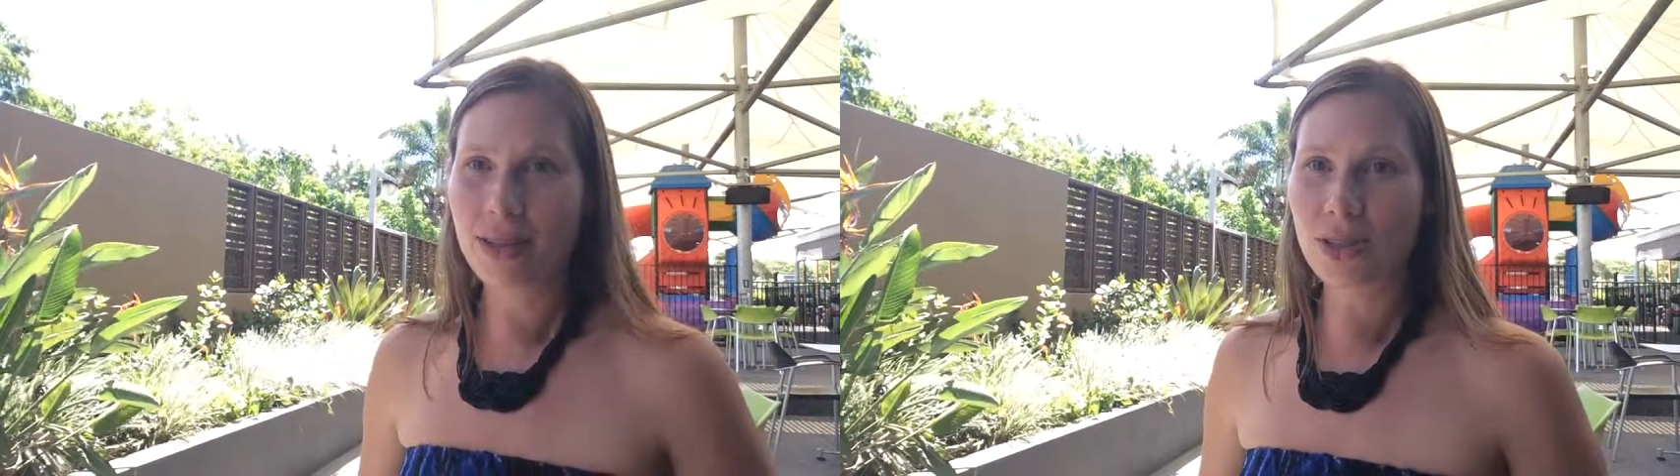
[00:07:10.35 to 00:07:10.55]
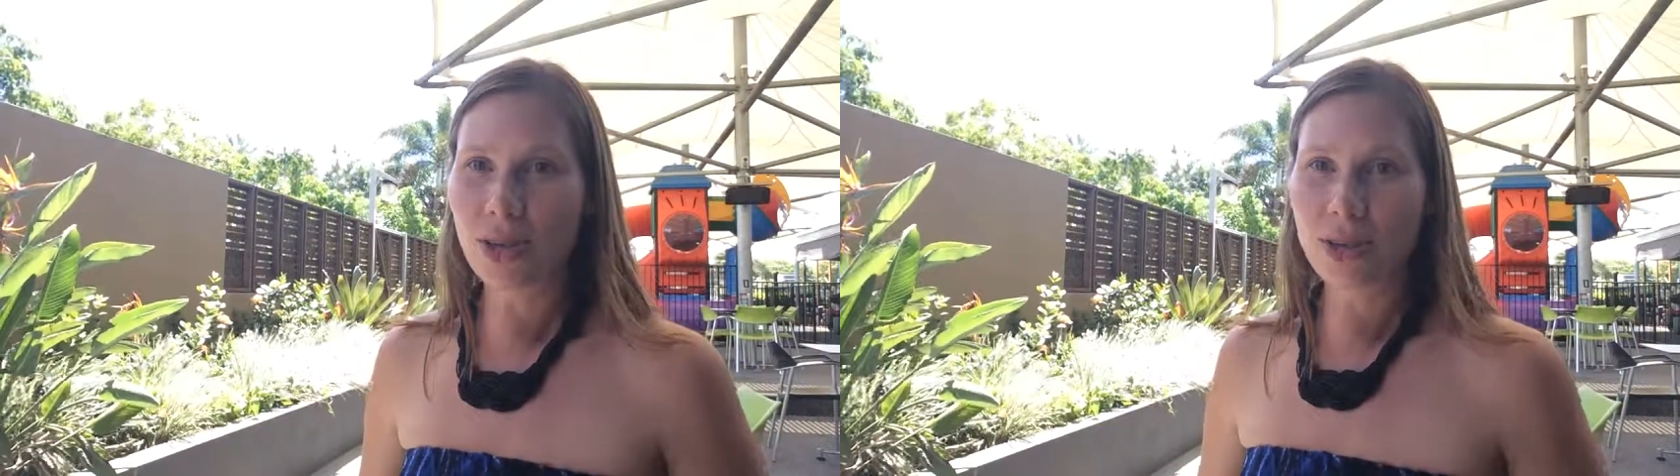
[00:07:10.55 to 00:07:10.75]

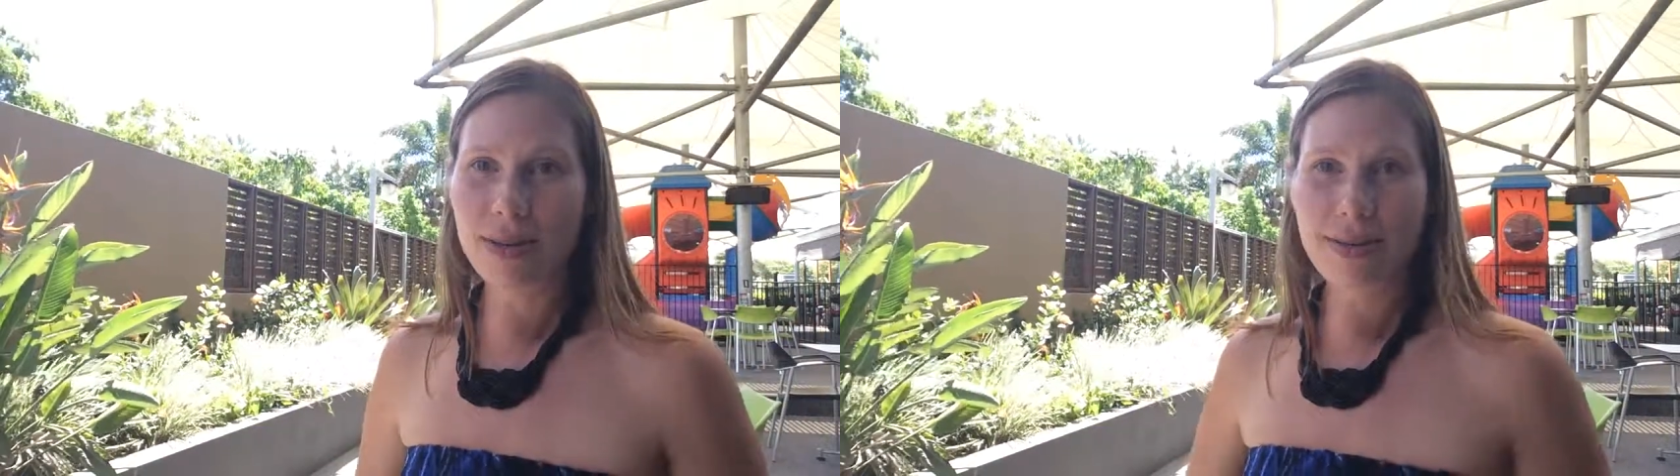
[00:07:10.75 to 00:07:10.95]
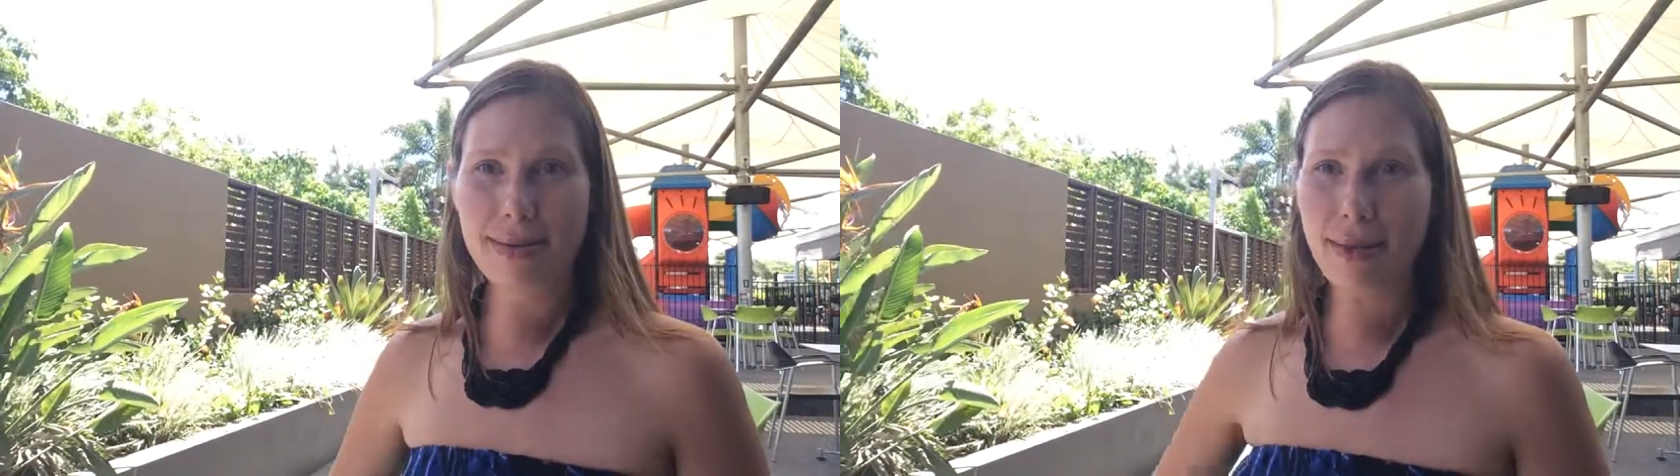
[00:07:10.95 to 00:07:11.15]
So
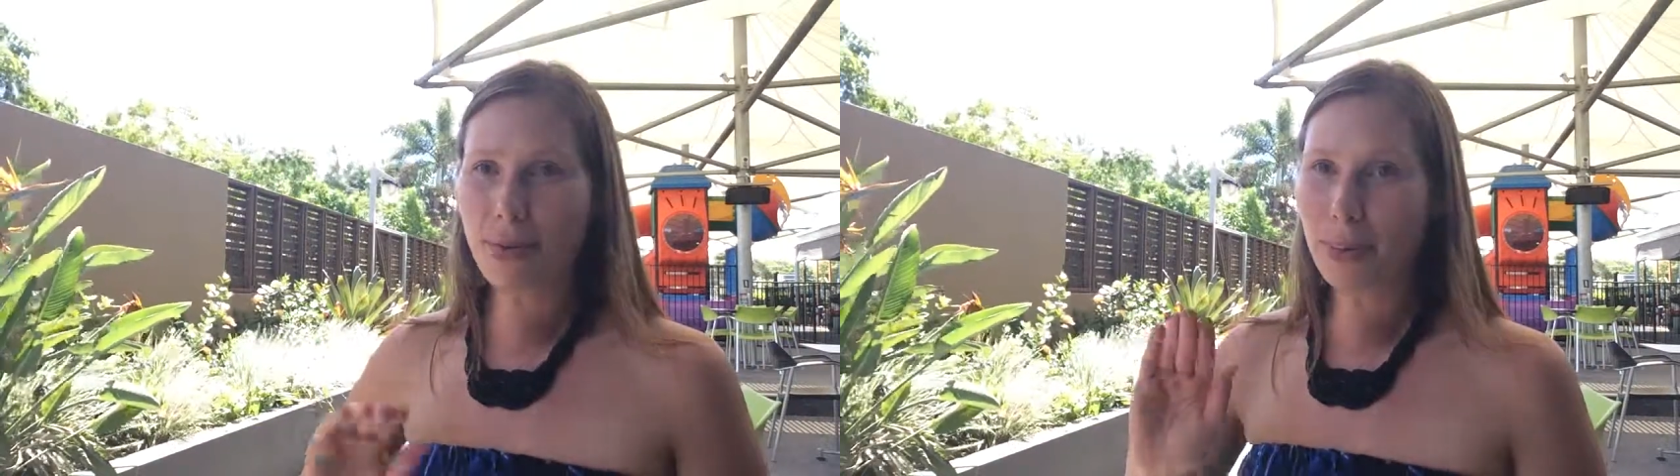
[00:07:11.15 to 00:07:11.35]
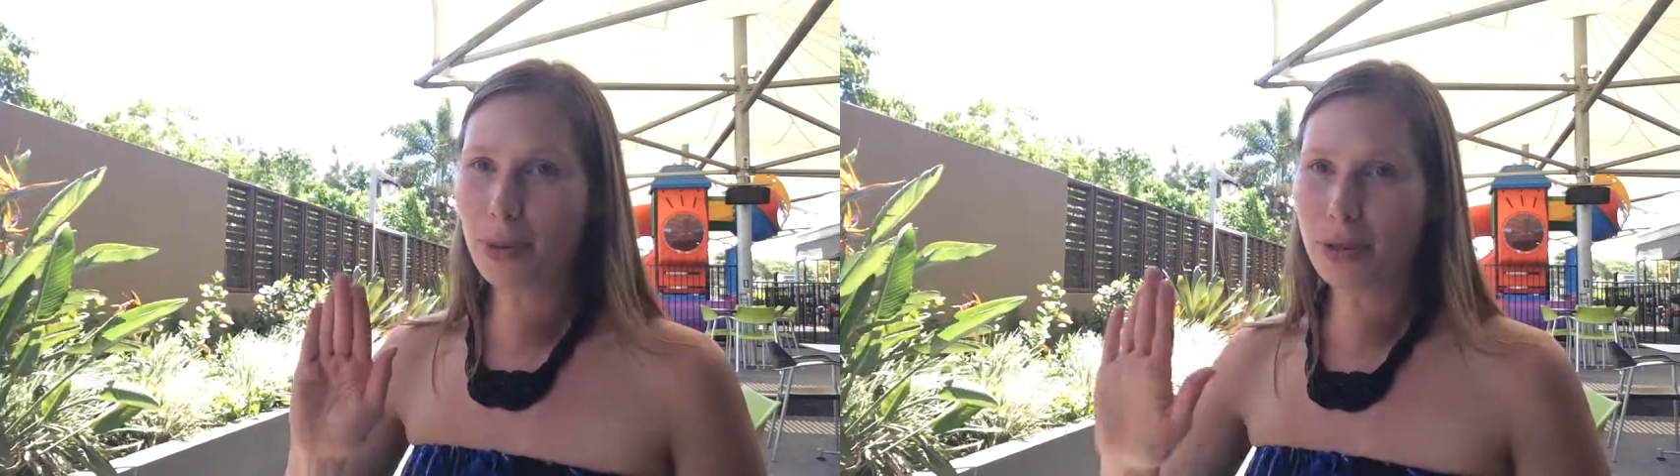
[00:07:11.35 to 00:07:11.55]

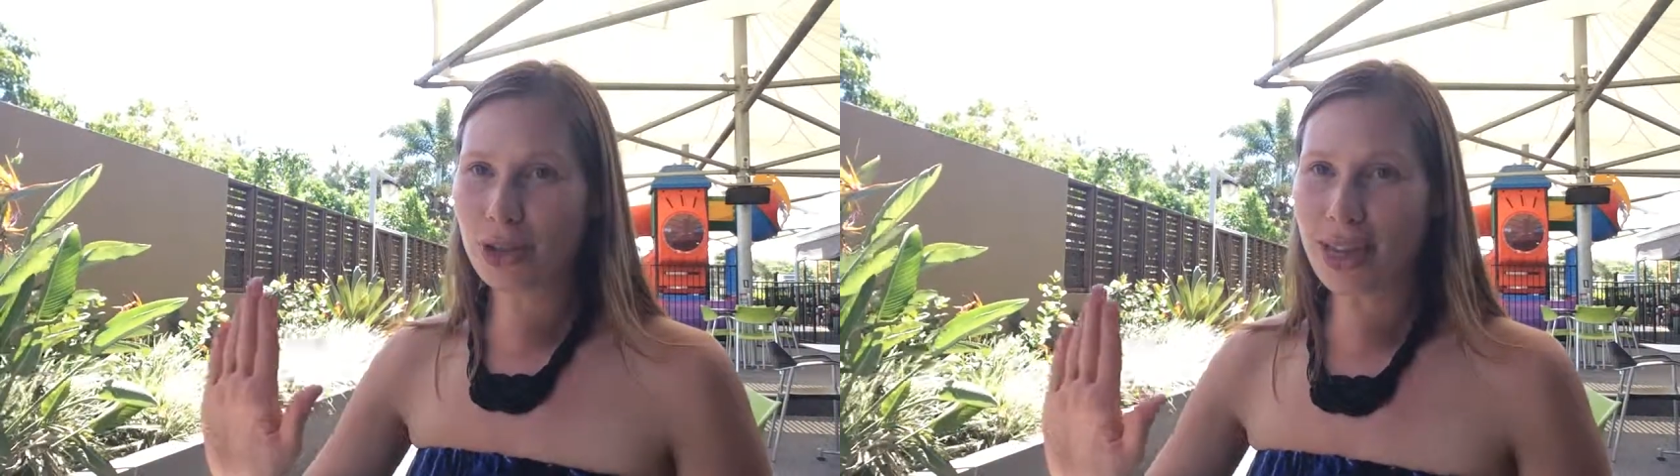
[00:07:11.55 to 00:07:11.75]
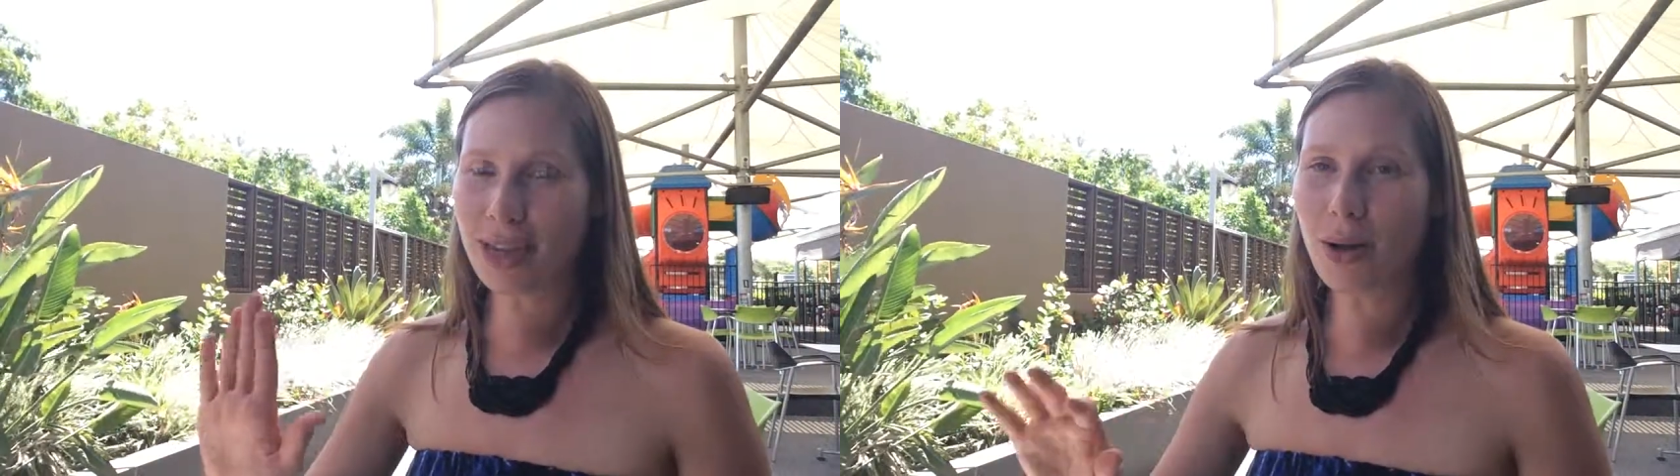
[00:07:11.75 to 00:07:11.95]
never
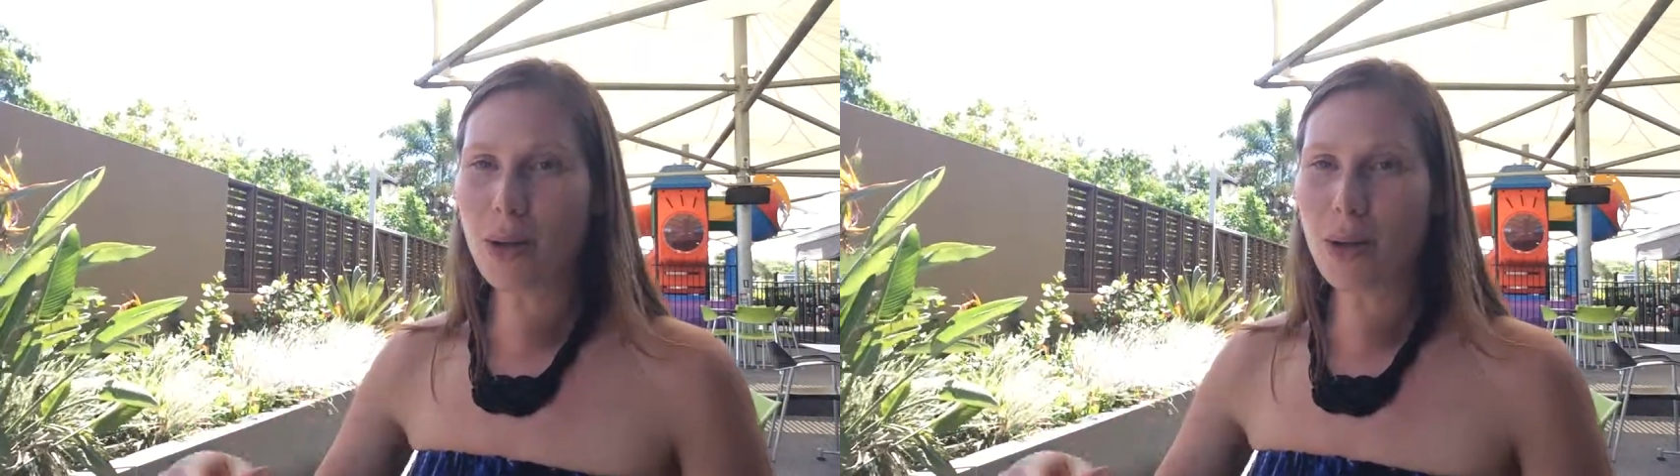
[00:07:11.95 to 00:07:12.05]
pushing,